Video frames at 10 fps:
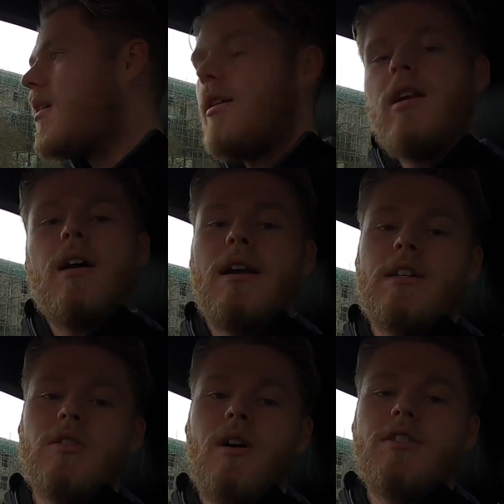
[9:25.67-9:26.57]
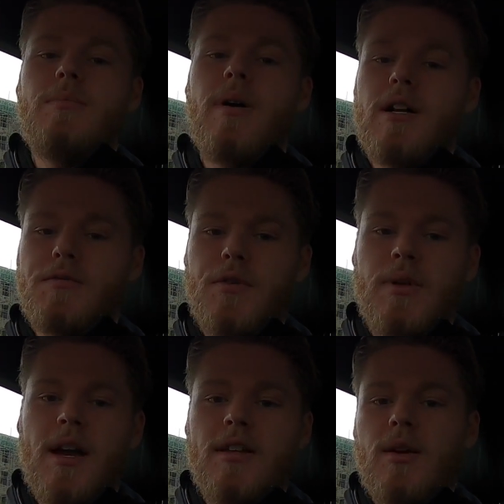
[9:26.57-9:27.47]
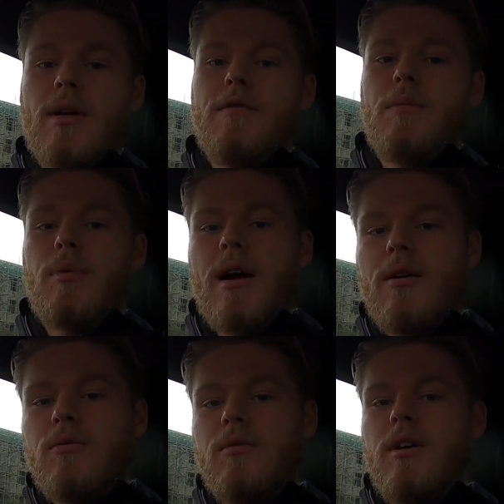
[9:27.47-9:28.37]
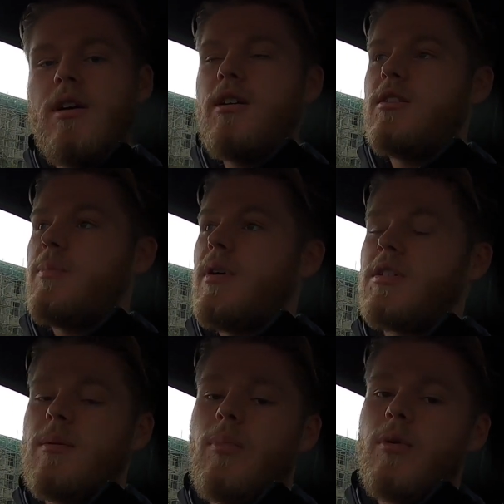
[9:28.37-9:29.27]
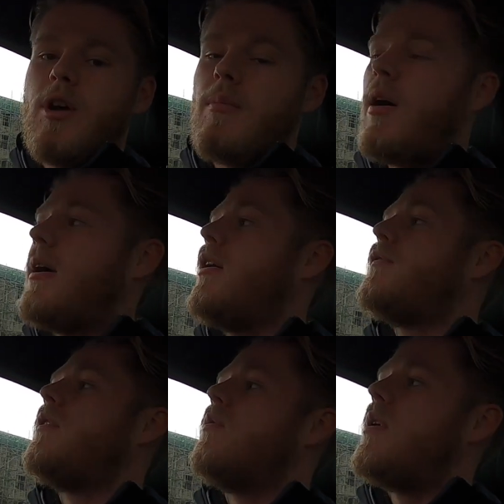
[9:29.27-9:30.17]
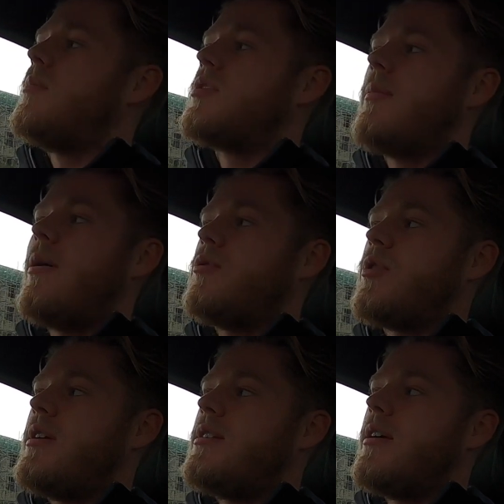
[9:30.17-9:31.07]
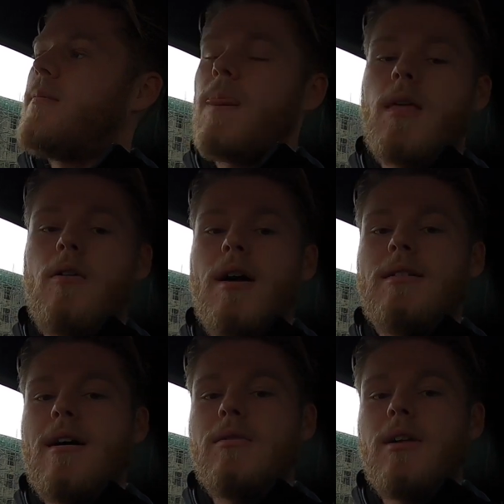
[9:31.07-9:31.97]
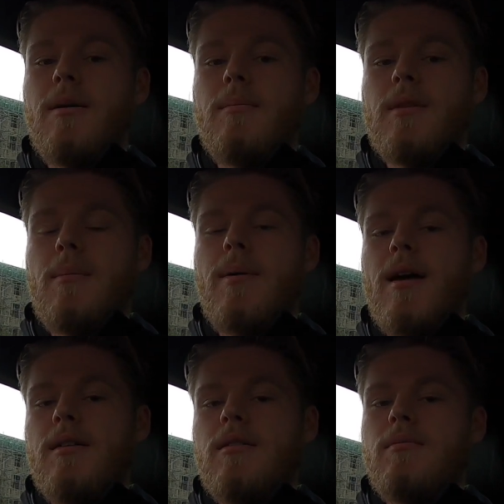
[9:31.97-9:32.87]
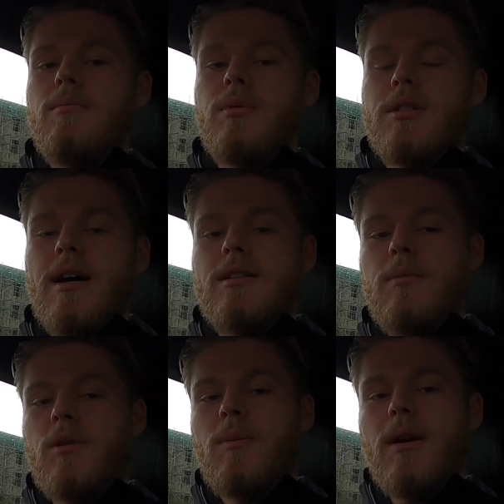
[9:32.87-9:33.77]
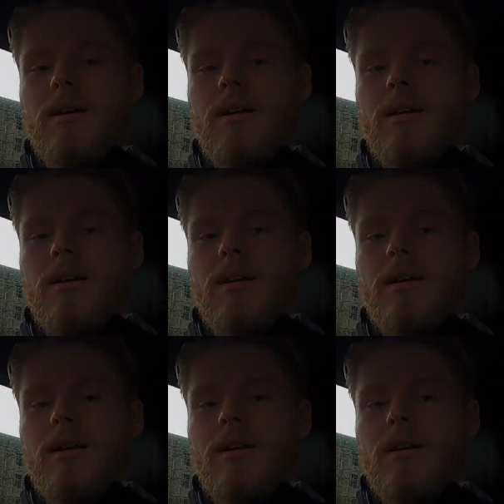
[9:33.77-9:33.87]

Luckily it's not actually burst through yet, you don't have the brown, but at some point I might have to somehow treat it, crack down that paint and protect it properly.